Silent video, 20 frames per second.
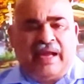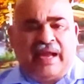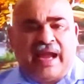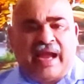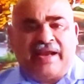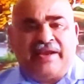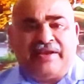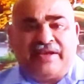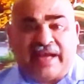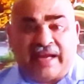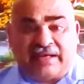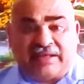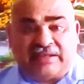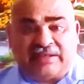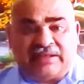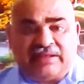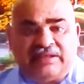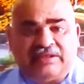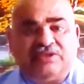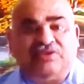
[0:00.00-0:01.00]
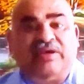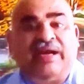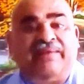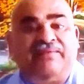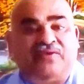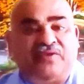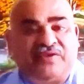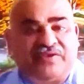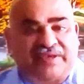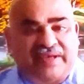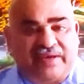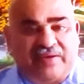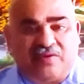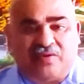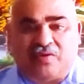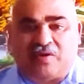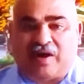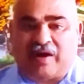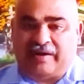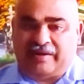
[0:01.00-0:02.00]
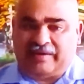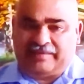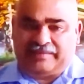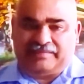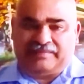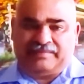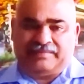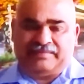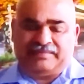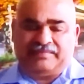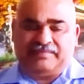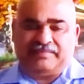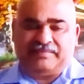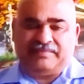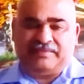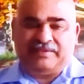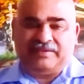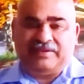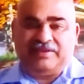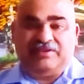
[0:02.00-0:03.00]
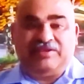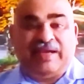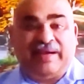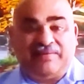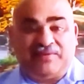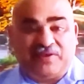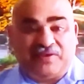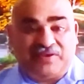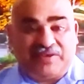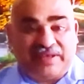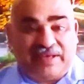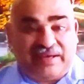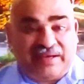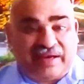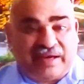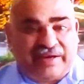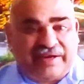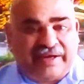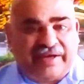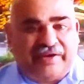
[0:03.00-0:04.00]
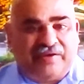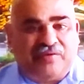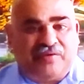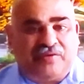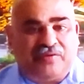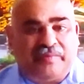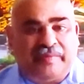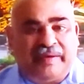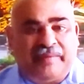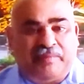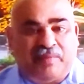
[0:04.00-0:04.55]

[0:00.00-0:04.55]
and yet you have to still go on. You have to still continue to be